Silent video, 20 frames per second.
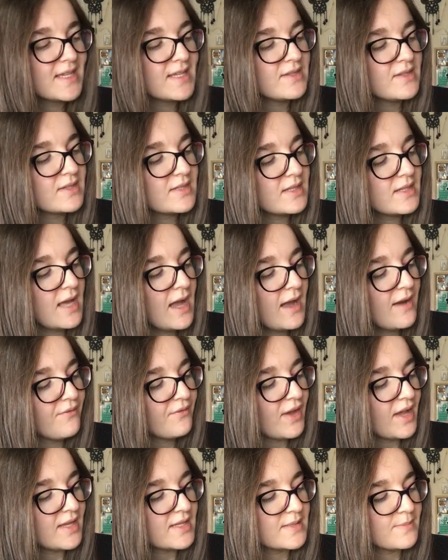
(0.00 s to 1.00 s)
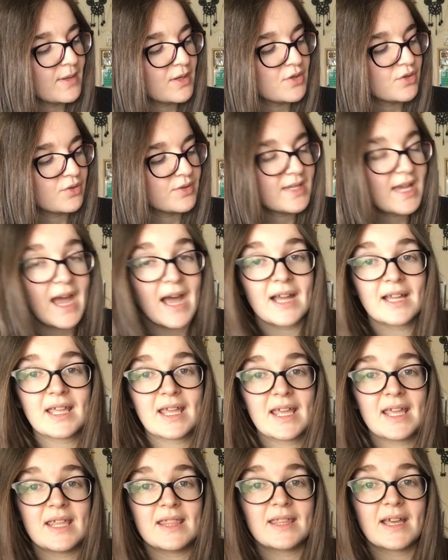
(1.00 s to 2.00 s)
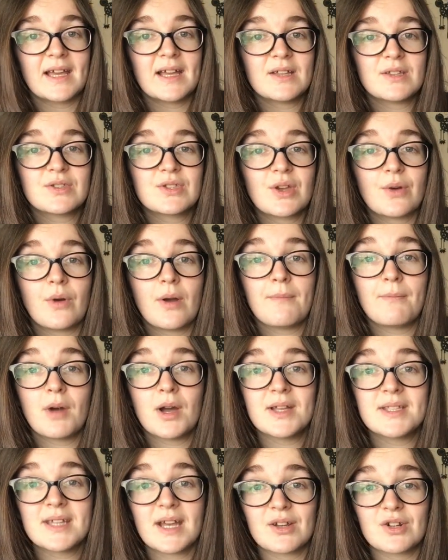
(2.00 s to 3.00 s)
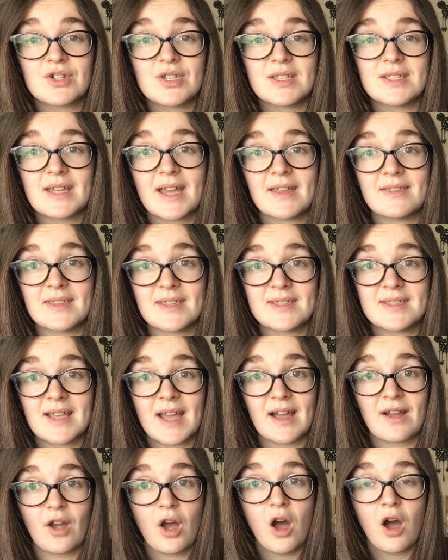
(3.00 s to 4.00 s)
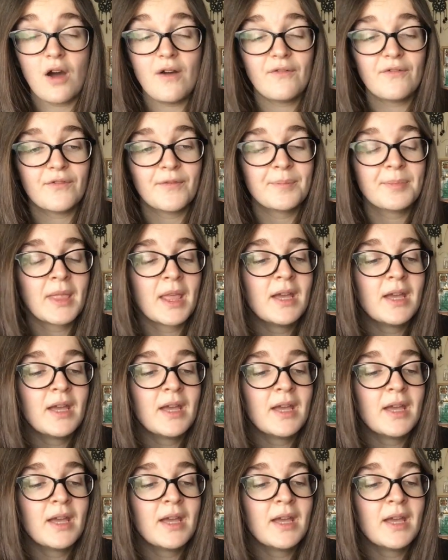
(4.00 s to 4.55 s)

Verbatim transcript: He doesn't have a special tag either, so I might actually take this tag off,